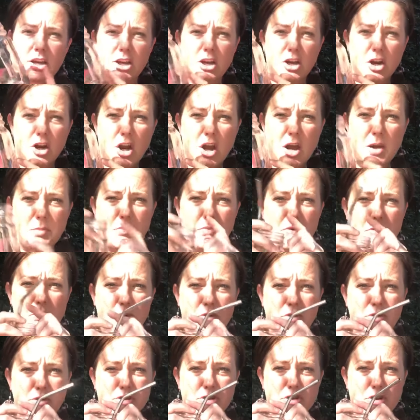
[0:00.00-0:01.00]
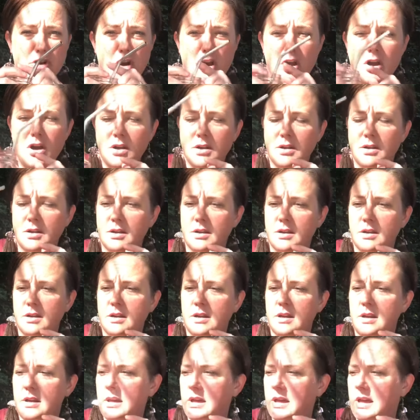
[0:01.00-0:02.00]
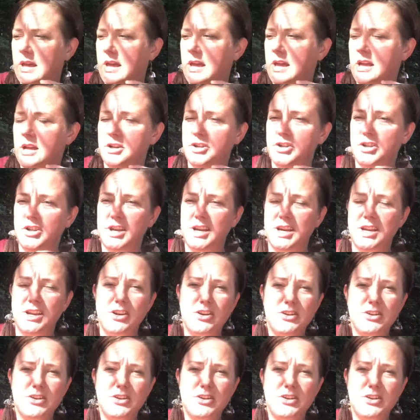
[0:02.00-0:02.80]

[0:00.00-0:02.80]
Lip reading: your cup with your straw, and you get